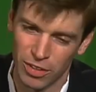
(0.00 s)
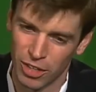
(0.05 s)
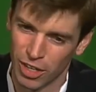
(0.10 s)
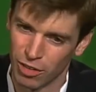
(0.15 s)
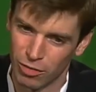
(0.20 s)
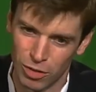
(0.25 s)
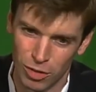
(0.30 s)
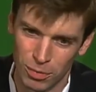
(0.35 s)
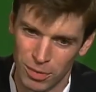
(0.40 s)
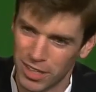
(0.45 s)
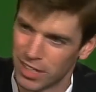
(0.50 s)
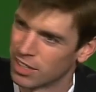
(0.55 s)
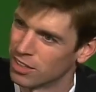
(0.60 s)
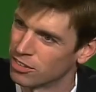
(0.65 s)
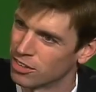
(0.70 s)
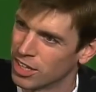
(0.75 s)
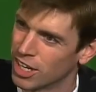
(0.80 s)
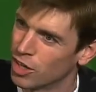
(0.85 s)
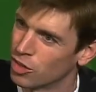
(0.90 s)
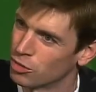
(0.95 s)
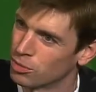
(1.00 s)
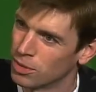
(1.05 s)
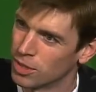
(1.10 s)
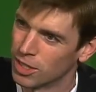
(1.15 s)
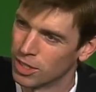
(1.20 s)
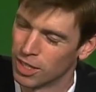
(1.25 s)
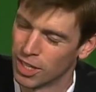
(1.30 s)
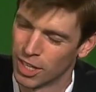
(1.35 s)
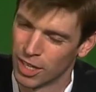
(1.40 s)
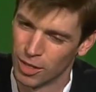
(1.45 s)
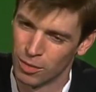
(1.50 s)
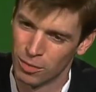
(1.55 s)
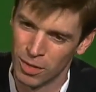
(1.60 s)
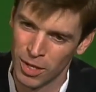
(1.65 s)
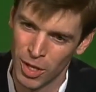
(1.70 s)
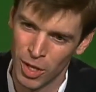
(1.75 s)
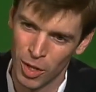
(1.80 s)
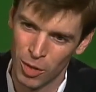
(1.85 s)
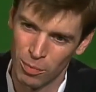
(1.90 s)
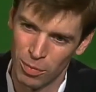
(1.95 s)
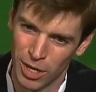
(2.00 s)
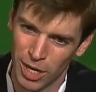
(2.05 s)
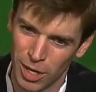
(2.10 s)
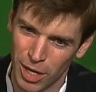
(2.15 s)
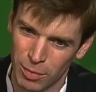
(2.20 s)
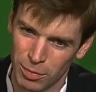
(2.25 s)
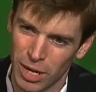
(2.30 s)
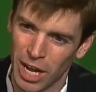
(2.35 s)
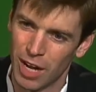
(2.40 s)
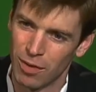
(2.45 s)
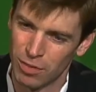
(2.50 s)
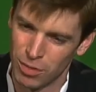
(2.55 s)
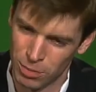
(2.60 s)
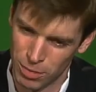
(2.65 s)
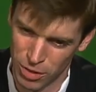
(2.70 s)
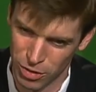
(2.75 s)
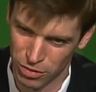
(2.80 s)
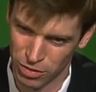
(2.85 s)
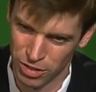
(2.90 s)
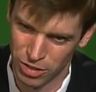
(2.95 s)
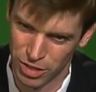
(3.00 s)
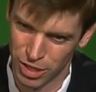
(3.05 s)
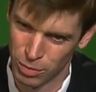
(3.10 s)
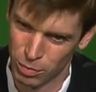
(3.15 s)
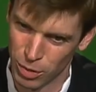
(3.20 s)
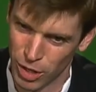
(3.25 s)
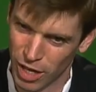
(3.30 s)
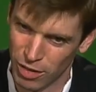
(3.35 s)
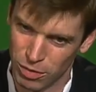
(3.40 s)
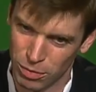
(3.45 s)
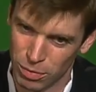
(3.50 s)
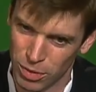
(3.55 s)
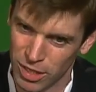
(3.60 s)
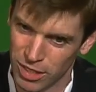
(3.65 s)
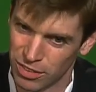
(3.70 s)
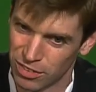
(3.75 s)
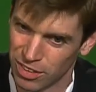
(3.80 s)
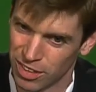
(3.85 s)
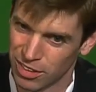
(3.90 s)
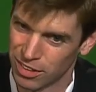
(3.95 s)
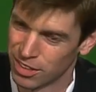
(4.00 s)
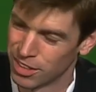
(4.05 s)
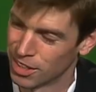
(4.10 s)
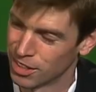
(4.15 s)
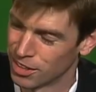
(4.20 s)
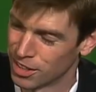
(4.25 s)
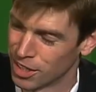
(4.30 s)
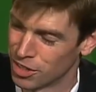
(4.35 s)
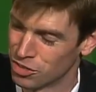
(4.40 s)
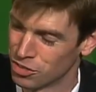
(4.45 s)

The governor will make his announcement, um, but I'm confident because of the team we have in place that the uh, the